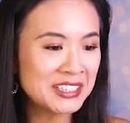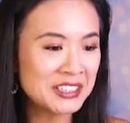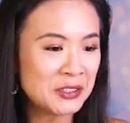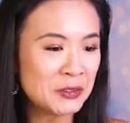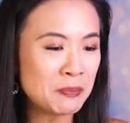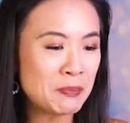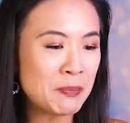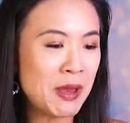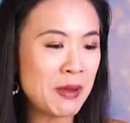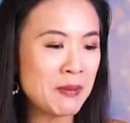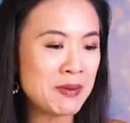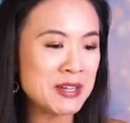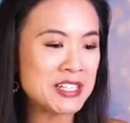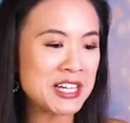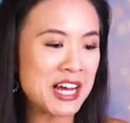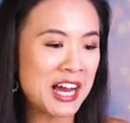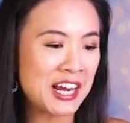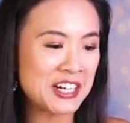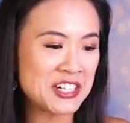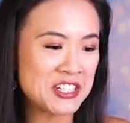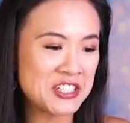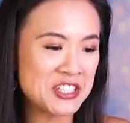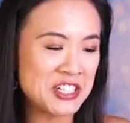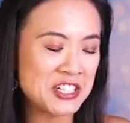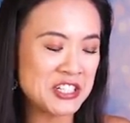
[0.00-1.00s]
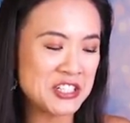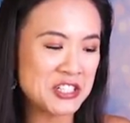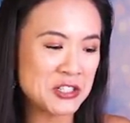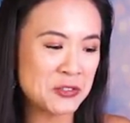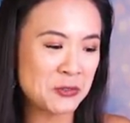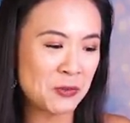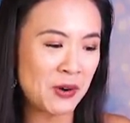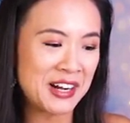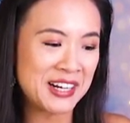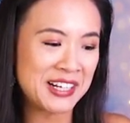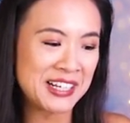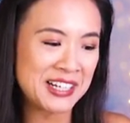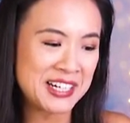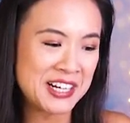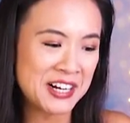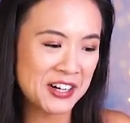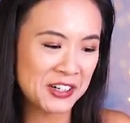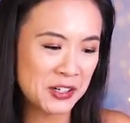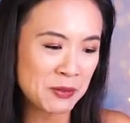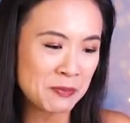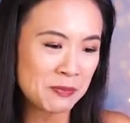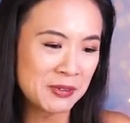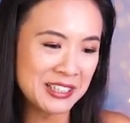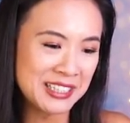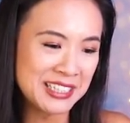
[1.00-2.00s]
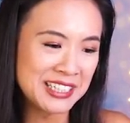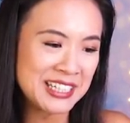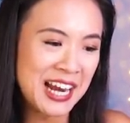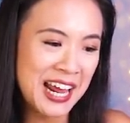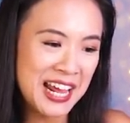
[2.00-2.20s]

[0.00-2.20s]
Little baby Takashi's just running in here completely